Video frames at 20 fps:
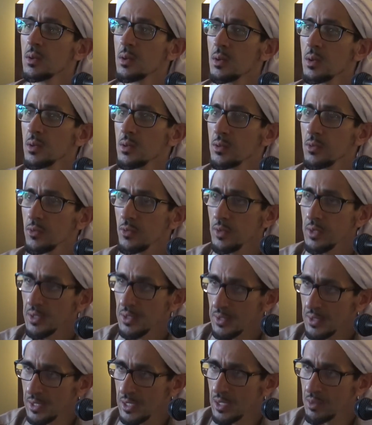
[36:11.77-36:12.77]
of
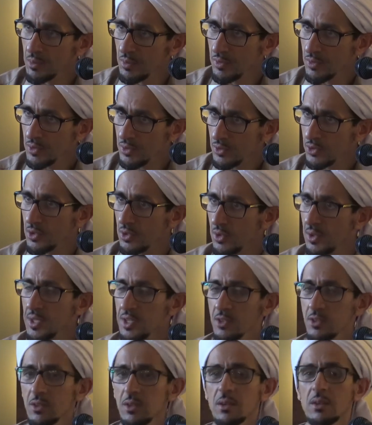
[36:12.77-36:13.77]
ihram, of
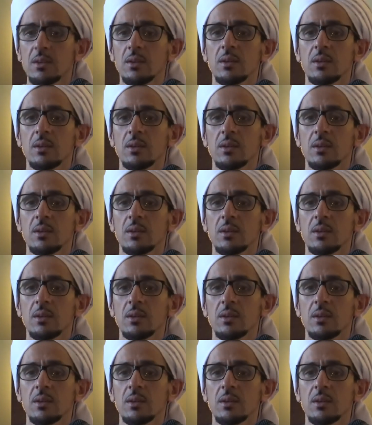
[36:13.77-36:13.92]
consecration,